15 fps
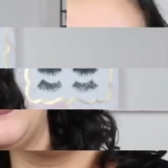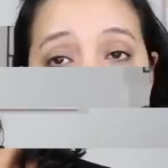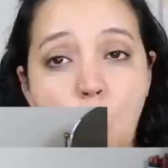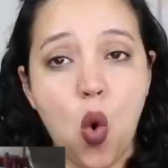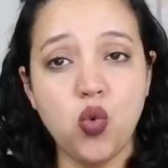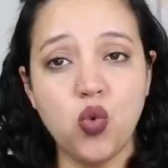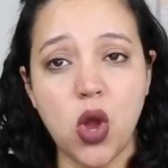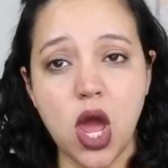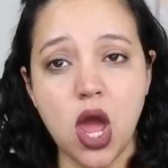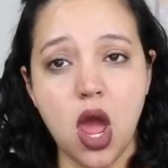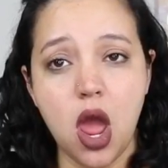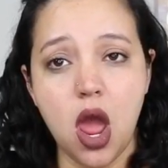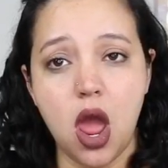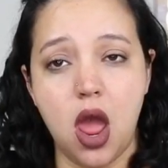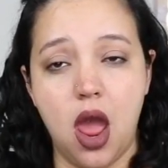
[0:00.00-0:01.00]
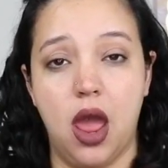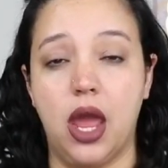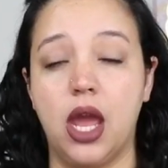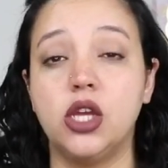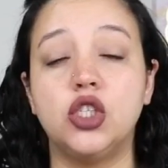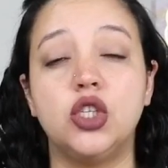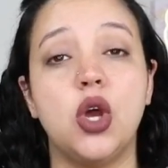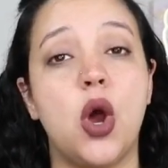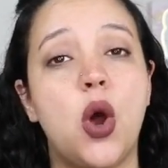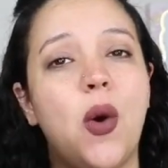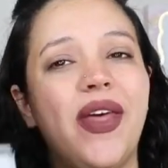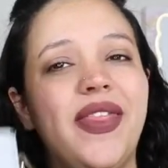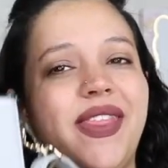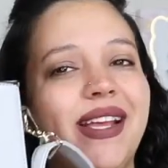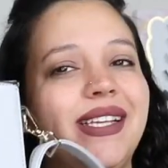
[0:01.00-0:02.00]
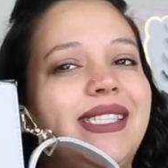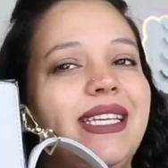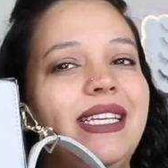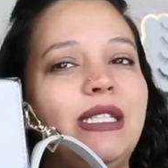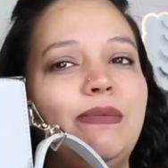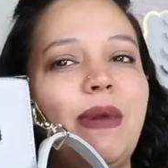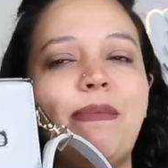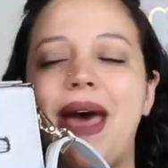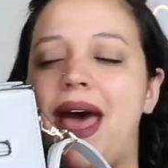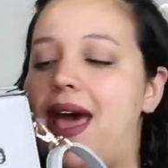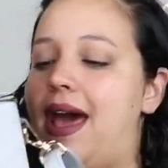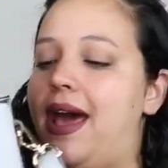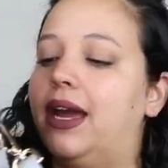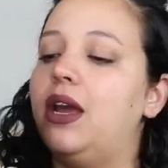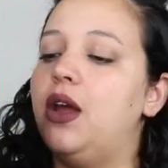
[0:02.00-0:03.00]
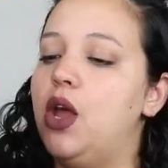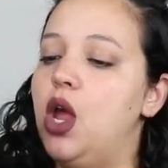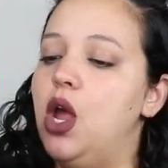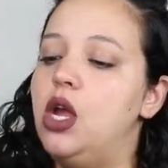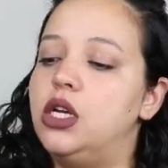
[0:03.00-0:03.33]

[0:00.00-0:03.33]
Okay, so this is my bag.